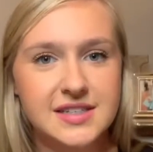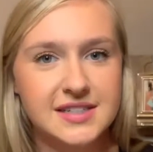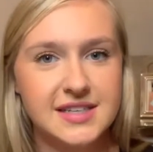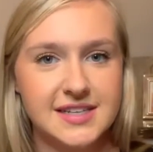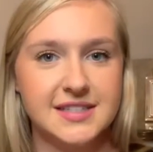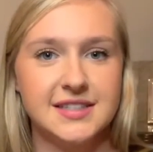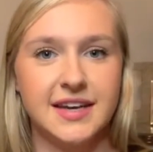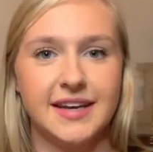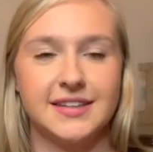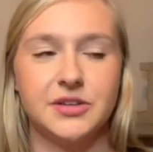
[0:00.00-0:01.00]
is his
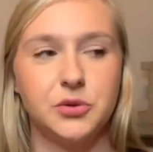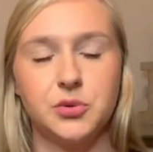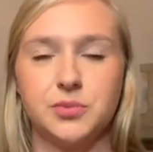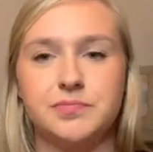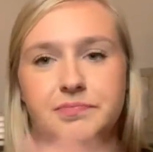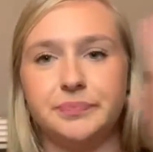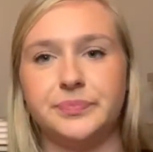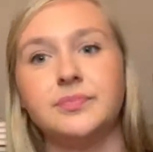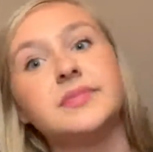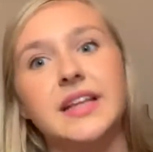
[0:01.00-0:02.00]
like little
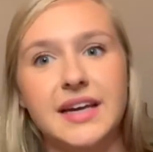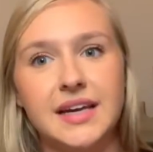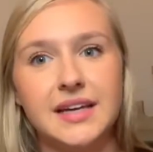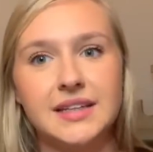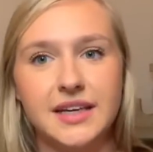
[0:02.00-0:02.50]
thing.